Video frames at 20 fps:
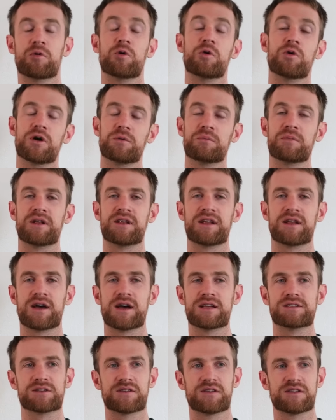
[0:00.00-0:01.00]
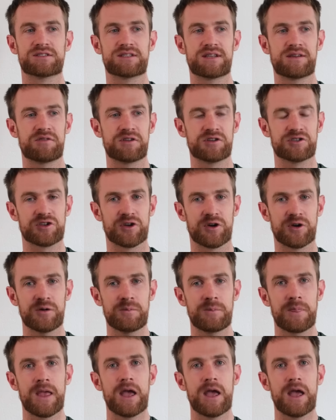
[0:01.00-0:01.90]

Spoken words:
or on Monday night on the TV show,